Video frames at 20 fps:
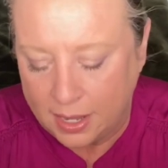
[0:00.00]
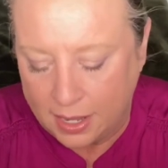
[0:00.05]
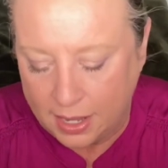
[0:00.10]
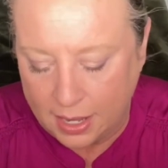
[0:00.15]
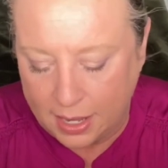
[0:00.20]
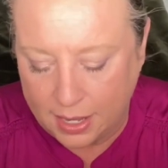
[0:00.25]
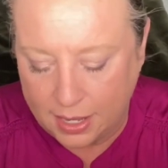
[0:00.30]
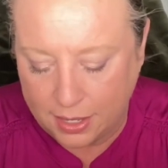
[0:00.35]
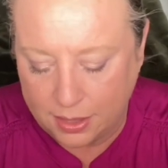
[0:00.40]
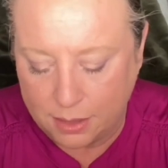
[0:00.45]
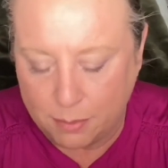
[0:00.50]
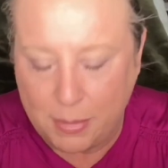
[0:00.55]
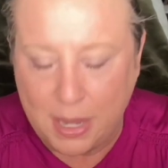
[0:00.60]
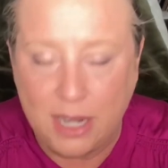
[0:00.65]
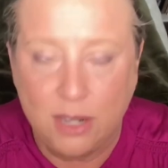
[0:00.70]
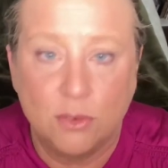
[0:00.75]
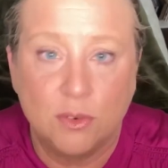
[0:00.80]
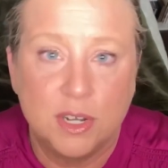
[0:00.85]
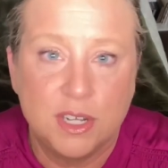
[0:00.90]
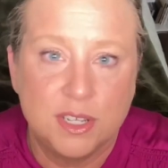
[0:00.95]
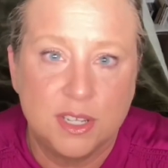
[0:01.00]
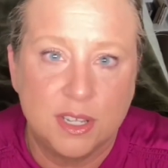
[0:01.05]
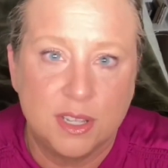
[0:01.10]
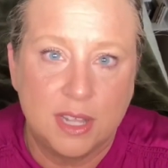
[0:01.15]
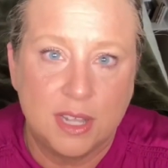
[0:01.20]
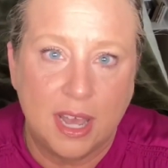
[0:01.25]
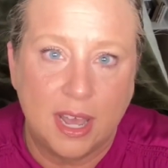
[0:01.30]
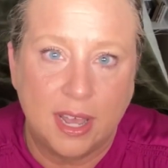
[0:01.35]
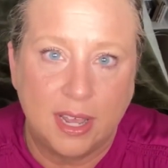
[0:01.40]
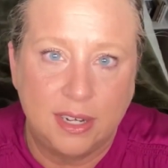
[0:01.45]
And the main reason
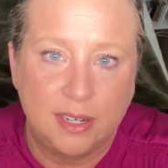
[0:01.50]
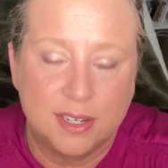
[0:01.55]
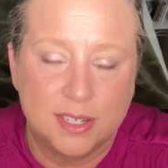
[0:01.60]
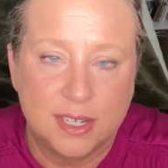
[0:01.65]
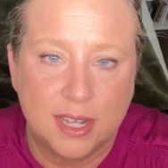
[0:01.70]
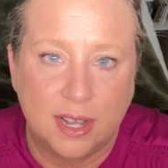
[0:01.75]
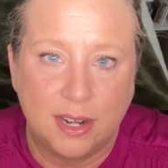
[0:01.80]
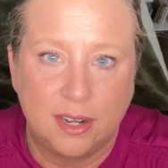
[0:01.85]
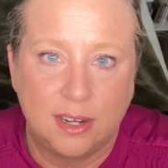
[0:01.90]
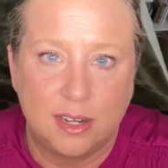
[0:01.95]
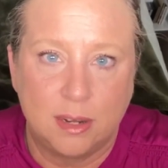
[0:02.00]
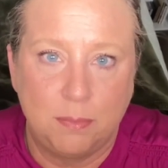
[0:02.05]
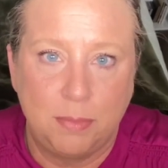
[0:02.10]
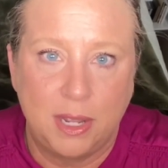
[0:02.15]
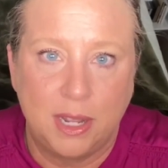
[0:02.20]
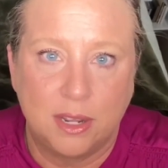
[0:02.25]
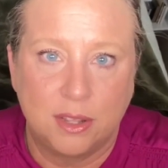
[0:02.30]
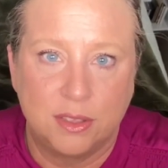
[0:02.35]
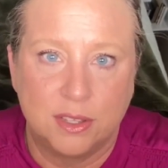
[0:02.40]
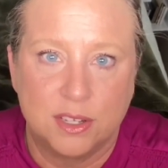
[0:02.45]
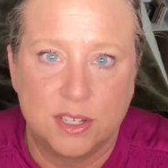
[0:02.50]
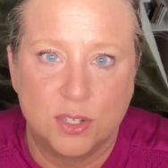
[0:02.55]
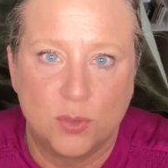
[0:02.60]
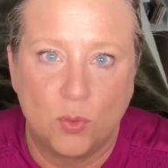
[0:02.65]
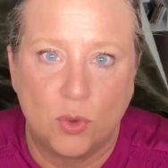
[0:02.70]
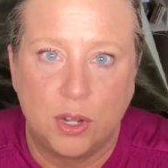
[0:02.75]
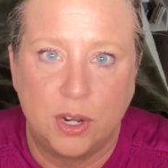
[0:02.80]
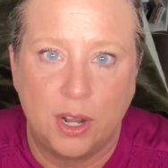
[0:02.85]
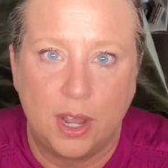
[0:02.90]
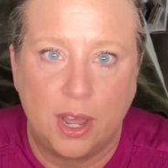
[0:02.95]
that I decided to pick this
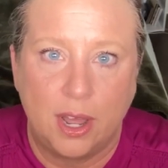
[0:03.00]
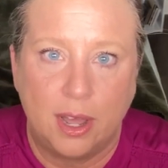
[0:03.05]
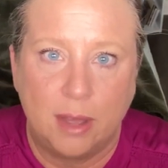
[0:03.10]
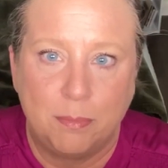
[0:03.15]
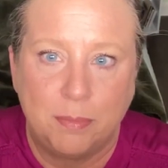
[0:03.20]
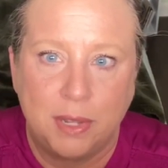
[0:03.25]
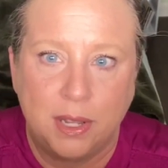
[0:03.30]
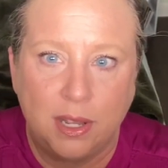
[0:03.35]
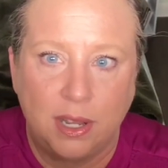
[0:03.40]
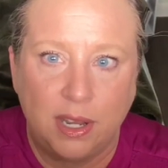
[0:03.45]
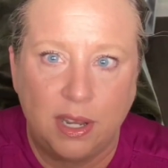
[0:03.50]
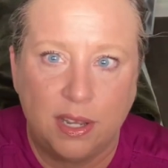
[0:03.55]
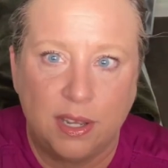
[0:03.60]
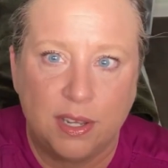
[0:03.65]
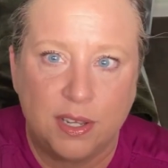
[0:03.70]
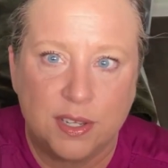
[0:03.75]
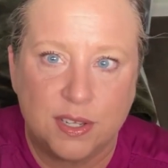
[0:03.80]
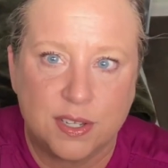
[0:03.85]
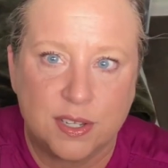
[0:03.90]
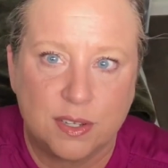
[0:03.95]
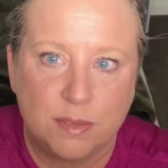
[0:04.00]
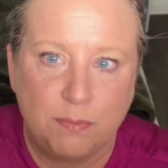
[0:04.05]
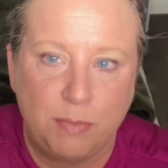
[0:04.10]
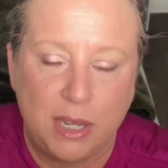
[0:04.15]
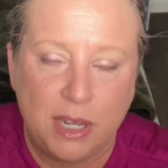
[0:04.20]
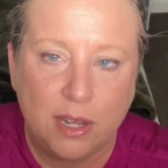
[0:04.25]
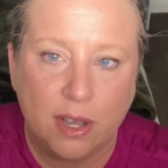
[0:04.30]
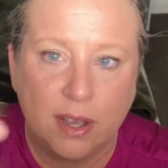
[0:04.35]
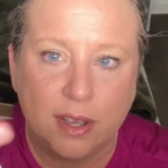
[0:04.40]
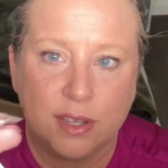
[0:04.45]
one up is
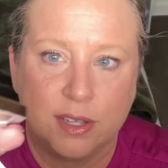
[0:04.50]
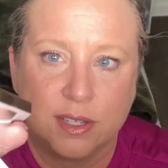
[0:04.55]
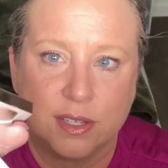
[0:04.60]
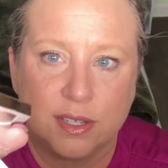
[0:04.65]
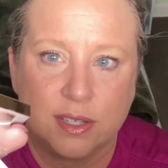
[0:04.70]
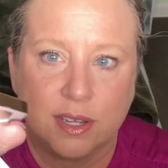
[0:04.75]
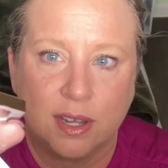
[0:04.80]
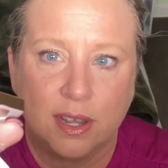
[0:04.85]
because